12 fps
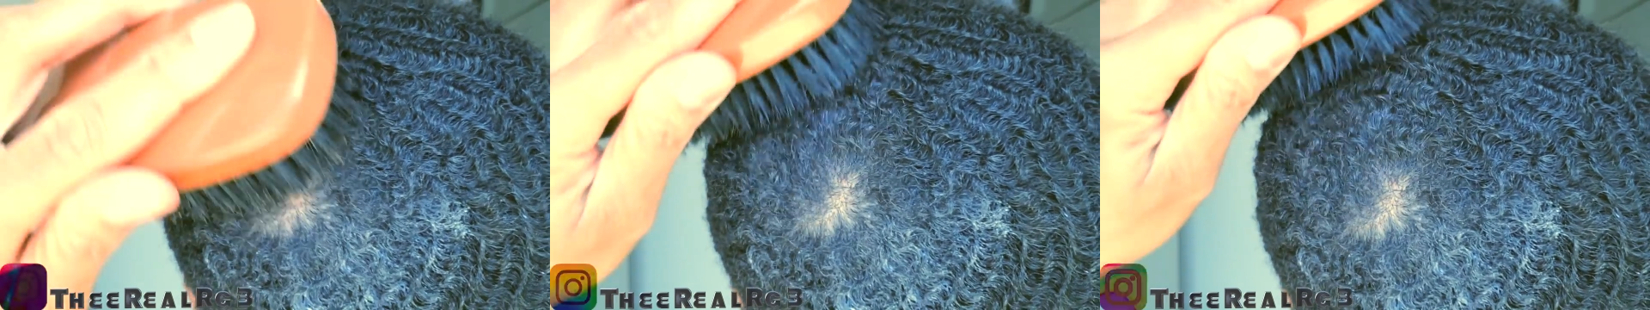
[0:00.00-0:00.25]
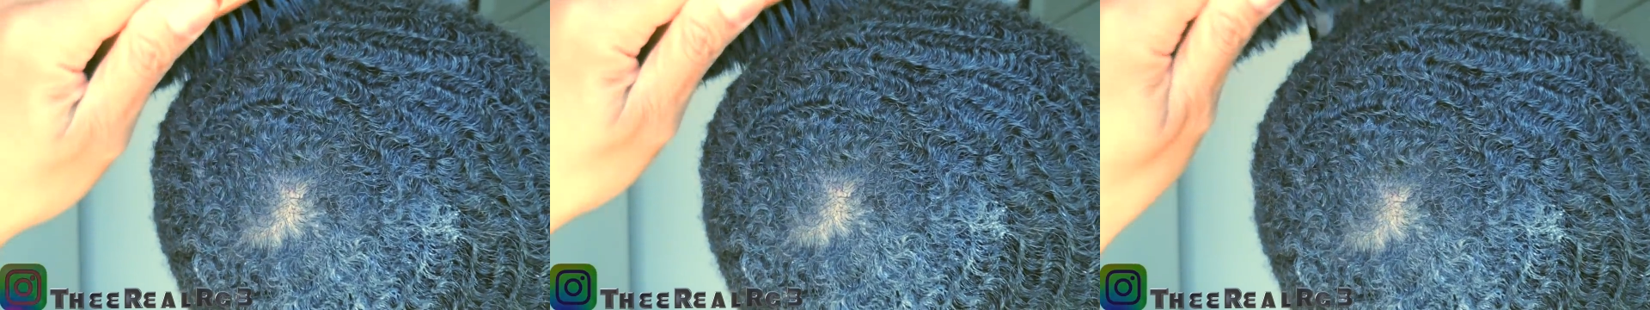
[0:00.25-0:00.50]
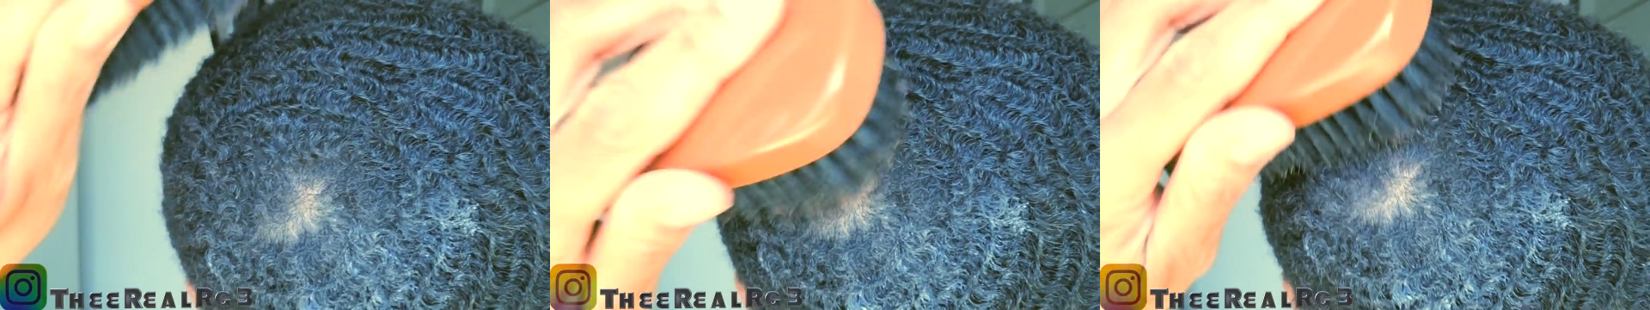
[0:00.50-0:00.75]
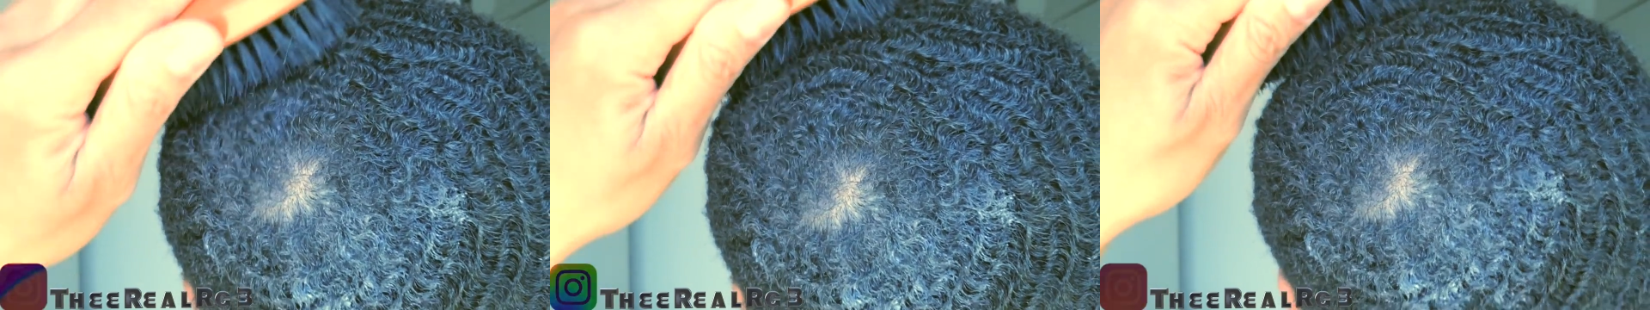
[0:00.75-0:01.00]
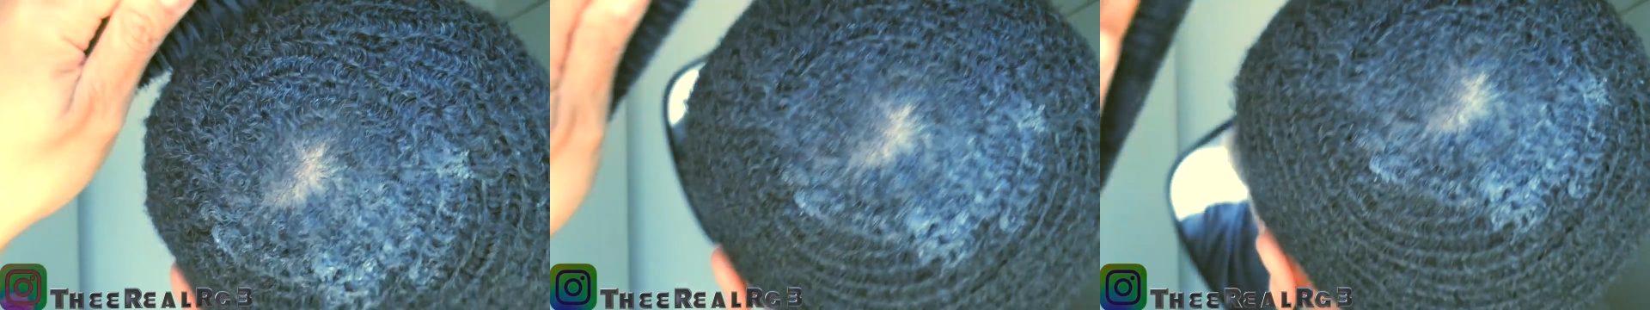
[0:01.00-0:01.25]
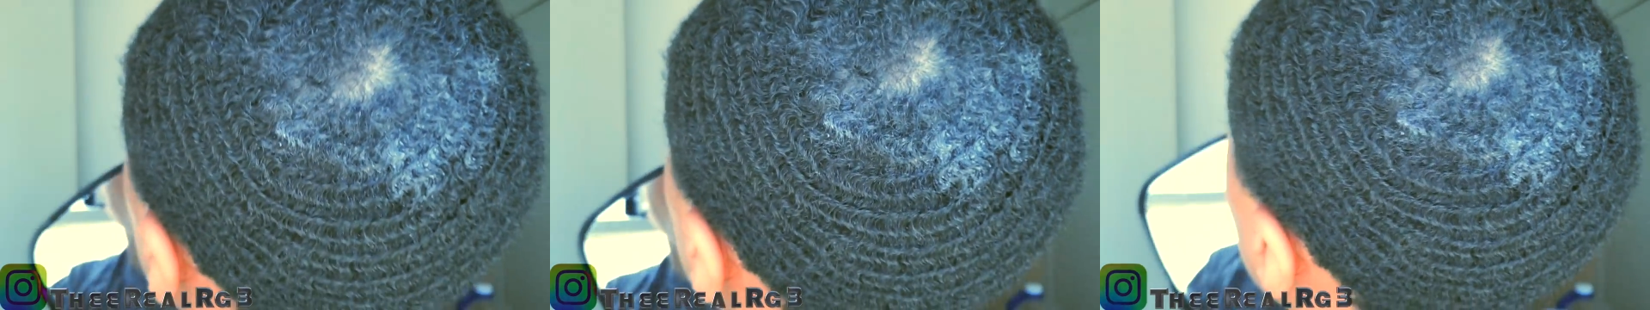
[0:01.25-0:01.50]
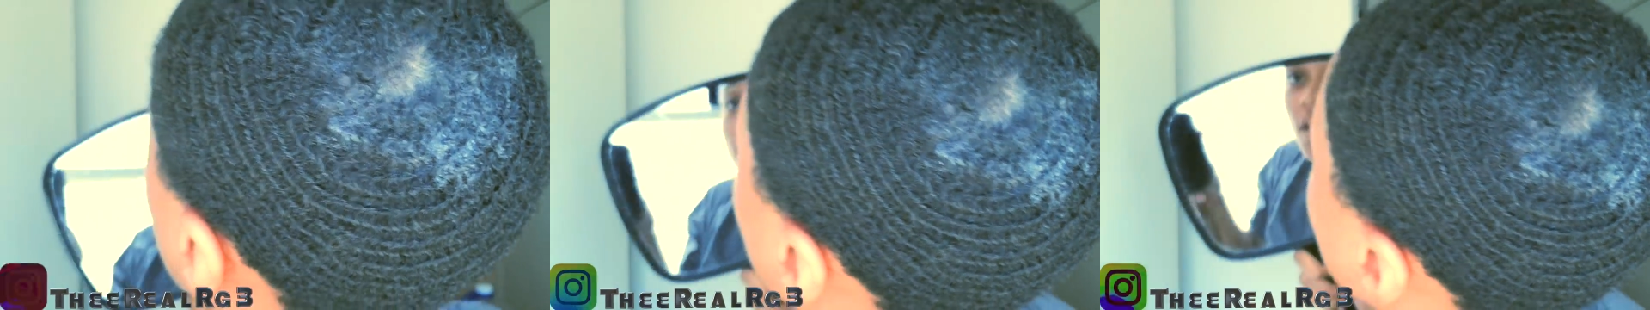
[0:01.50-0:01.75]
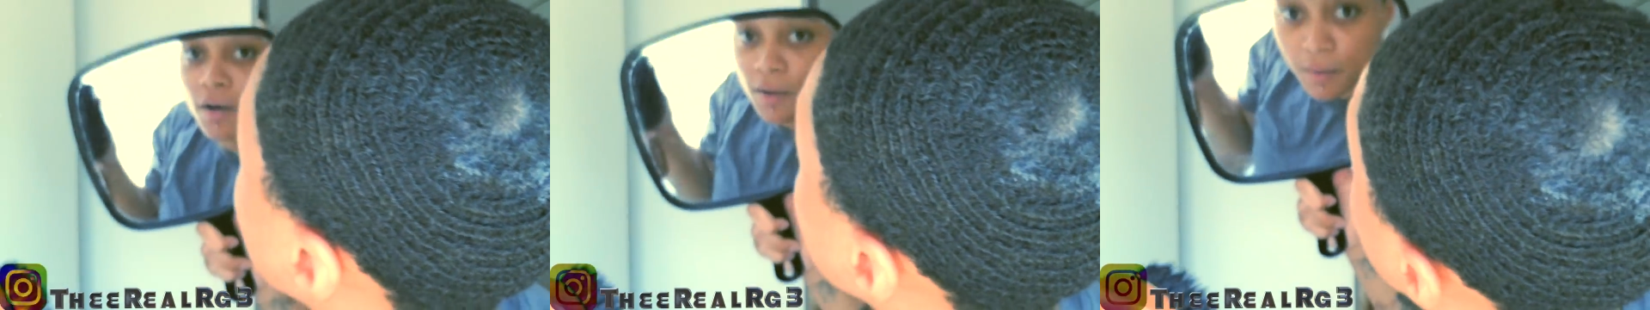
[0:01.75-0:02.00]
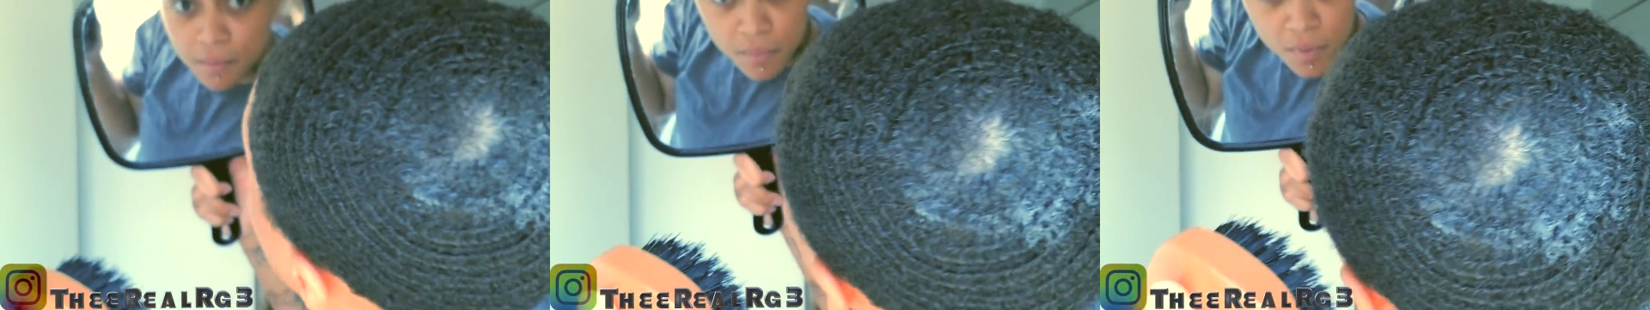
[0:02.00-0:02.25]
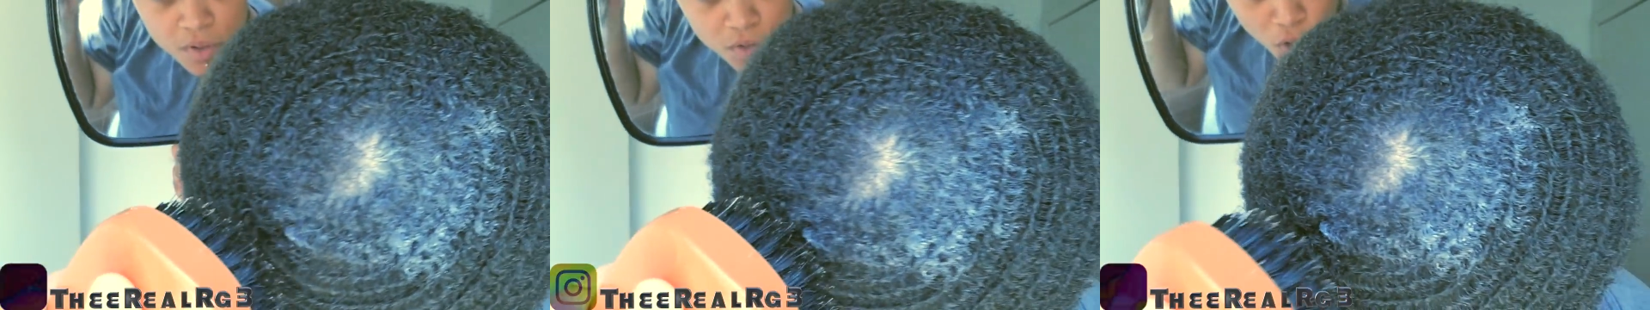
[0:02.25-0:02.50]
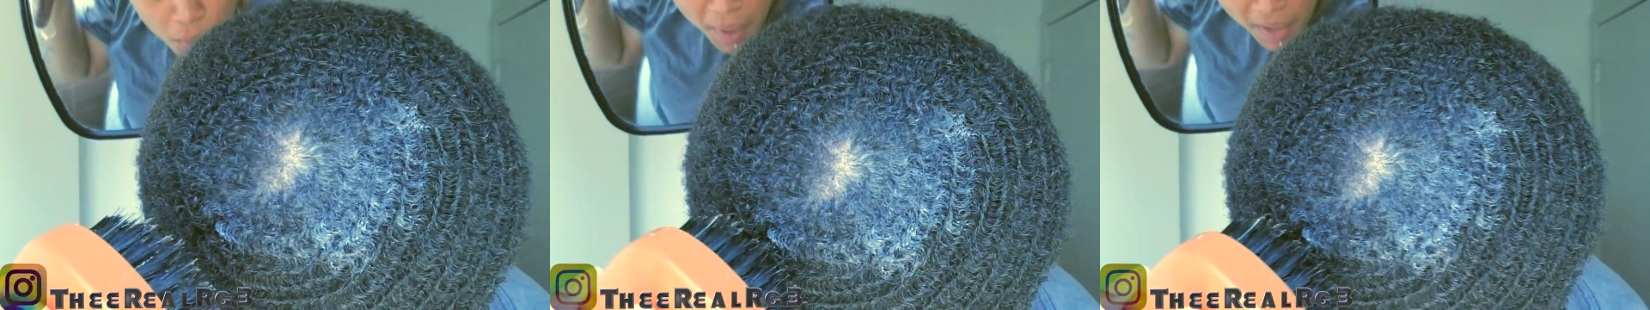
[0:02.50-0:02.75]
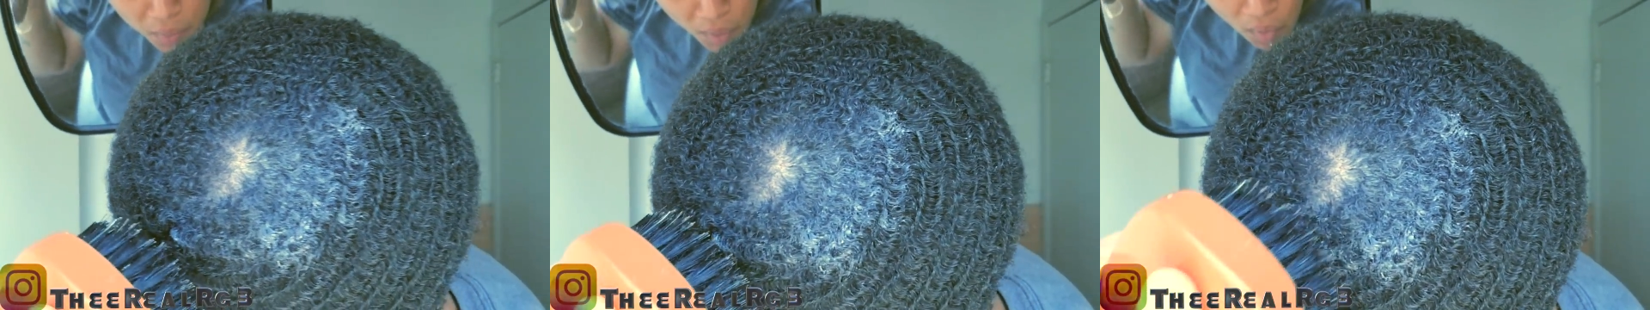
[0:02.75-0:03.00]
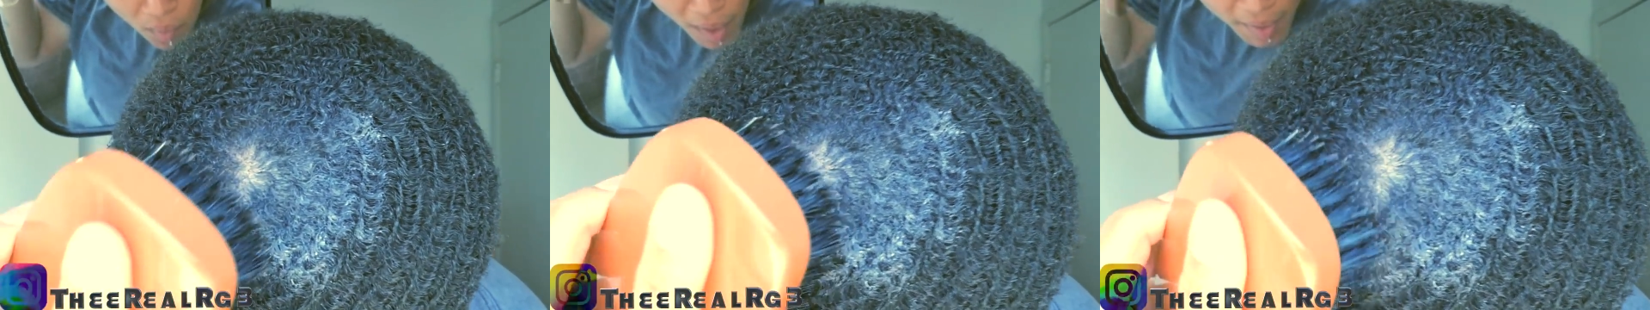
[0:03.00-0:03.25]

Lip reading: Nobody's mouth can be seen.